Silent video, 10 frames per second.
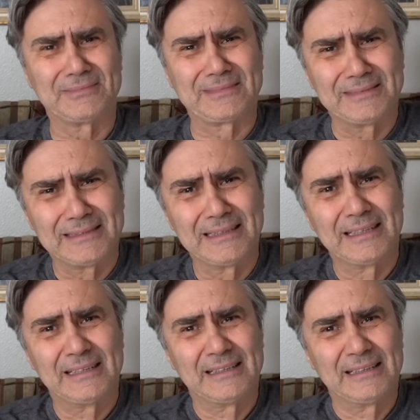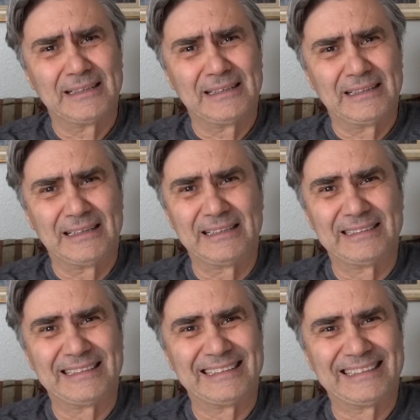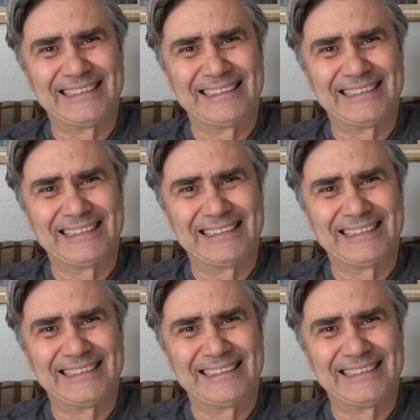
[no speech]